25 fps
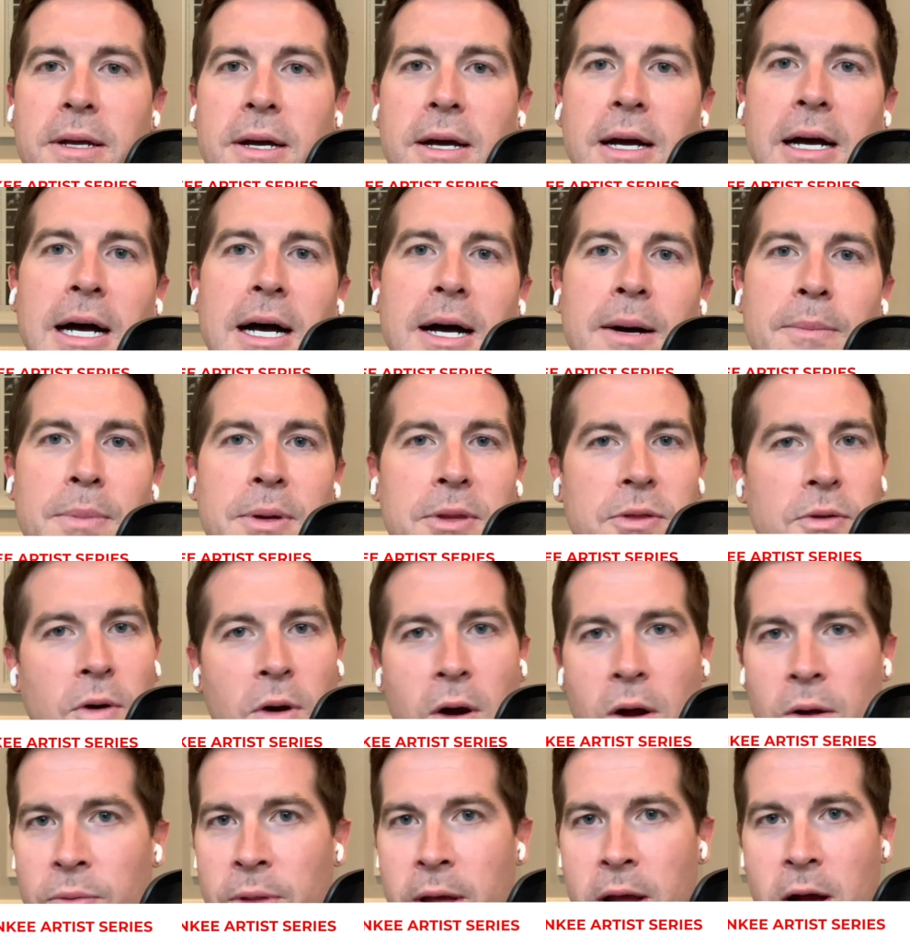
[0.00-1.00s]
Um, but
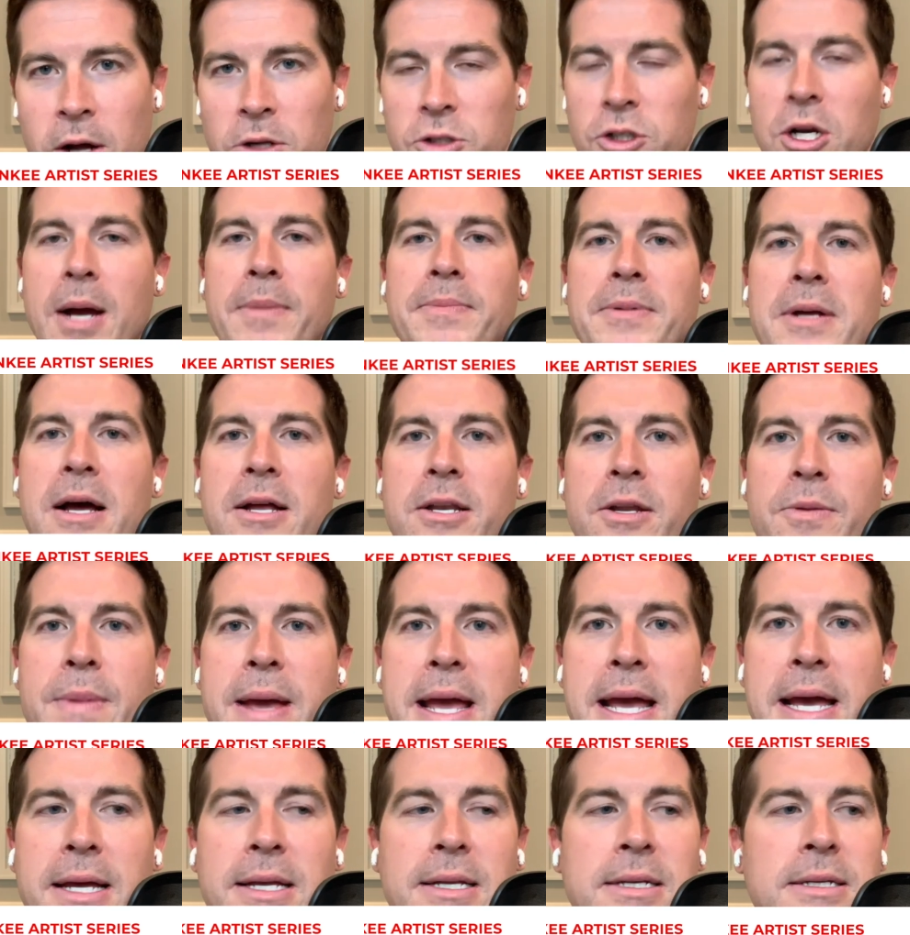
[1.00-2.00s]
they all dropped on
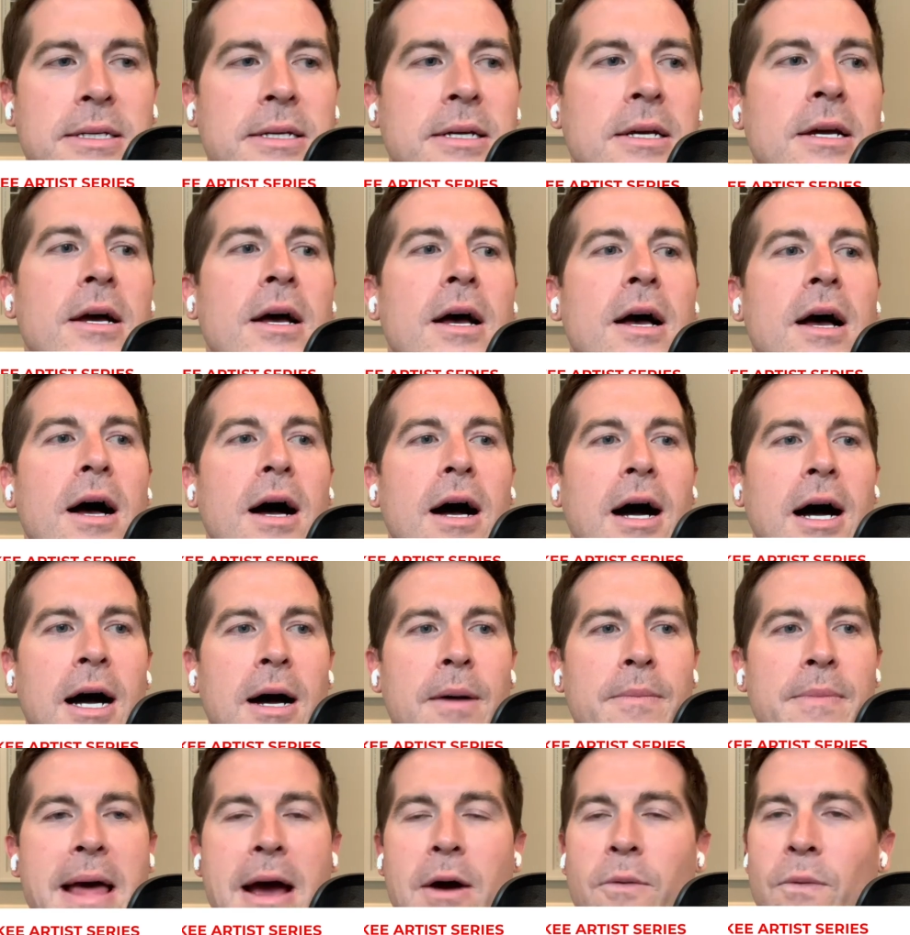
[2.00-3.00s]
demand
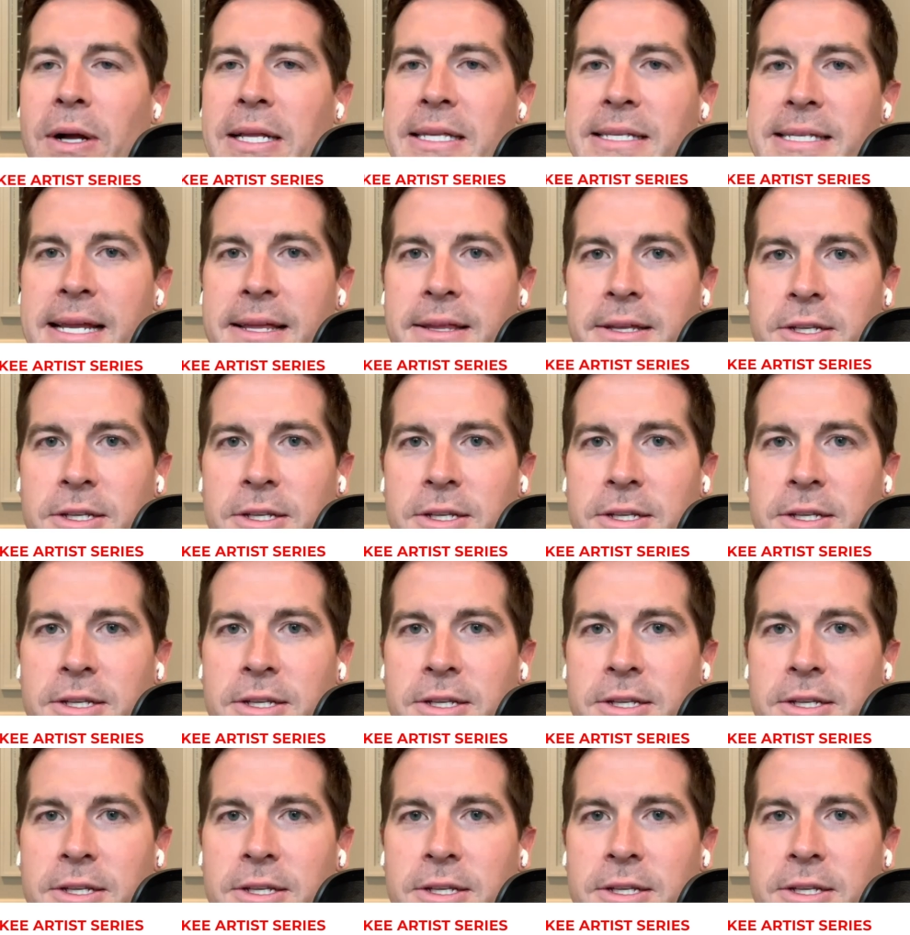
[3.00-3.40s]
um, that Wednesday, the